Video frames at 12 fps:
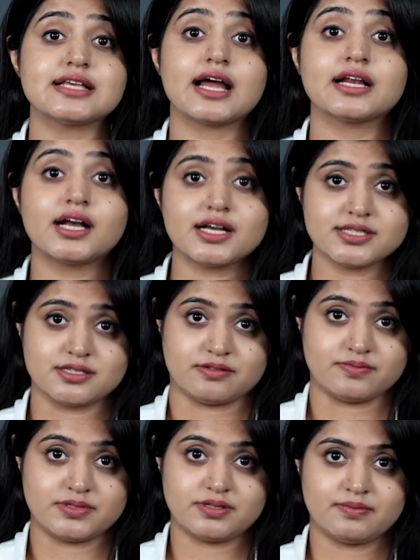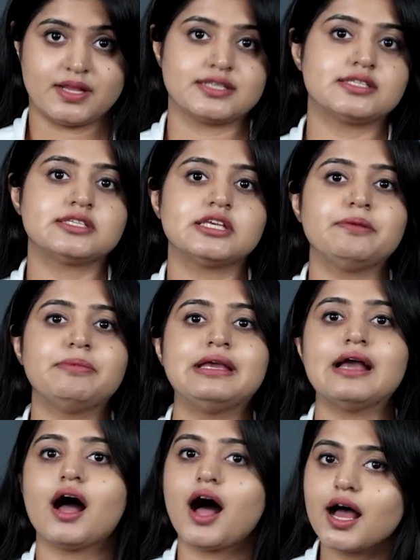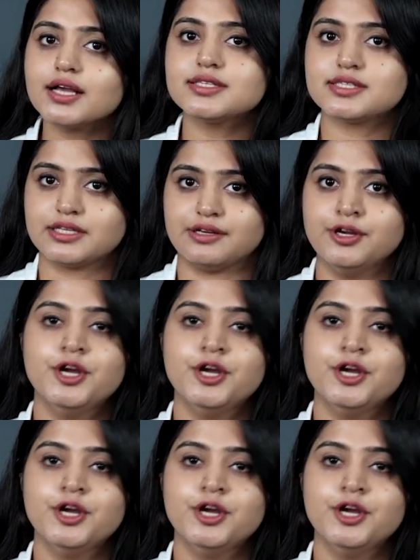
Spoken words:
and Customs, that's CBIC,